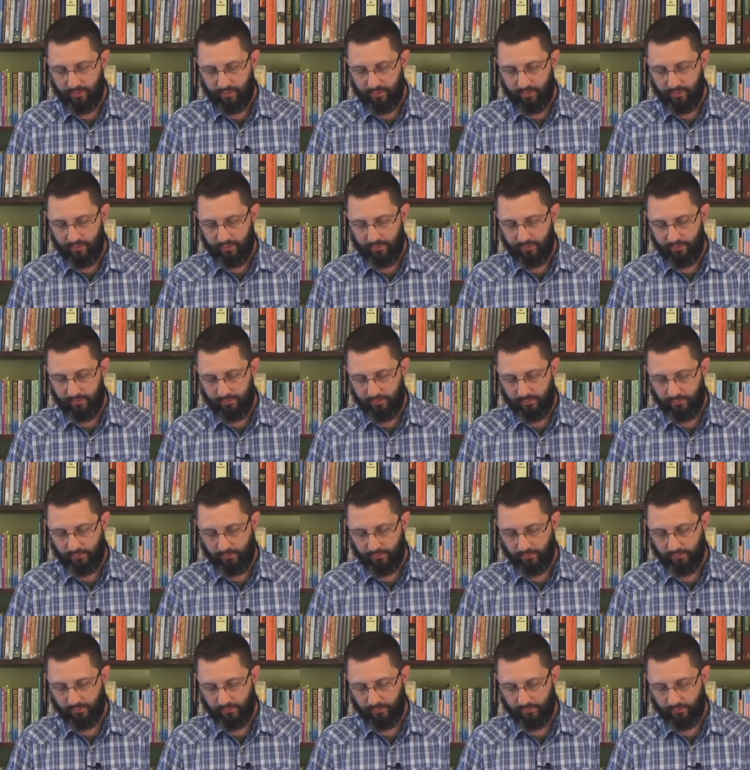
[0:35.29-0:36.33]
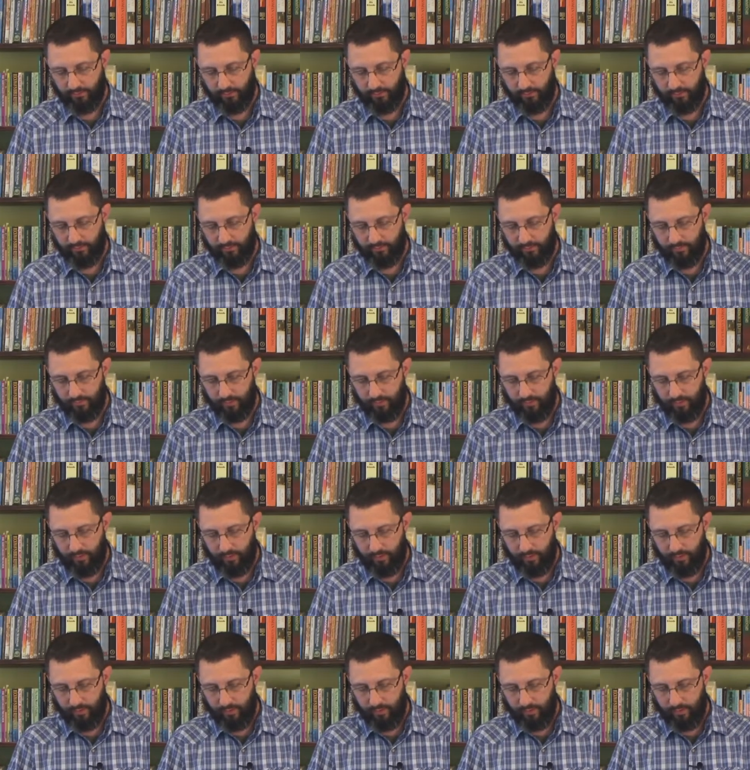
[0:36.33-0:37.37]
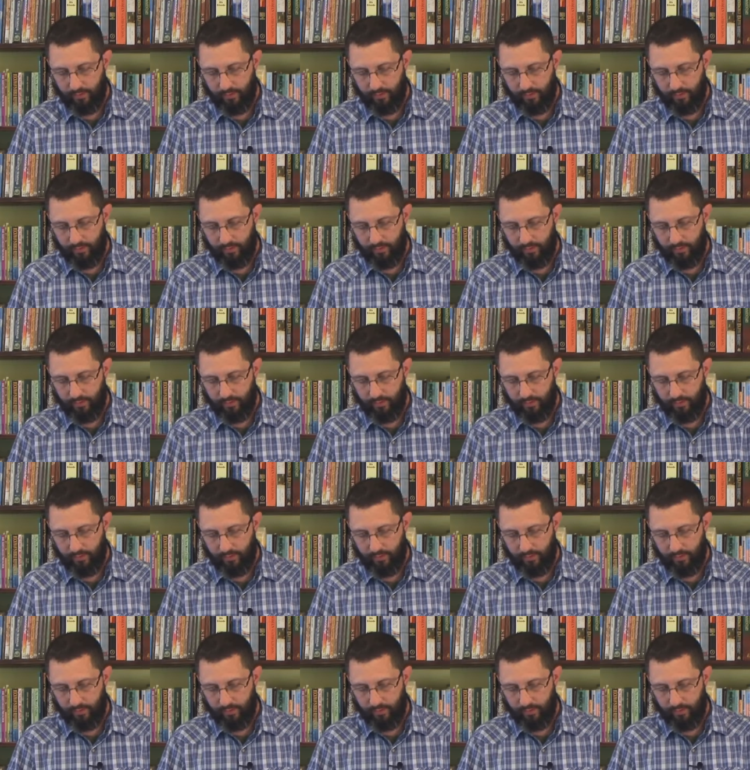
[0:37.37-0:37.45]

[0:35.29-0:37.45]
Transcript: Nobody speaks.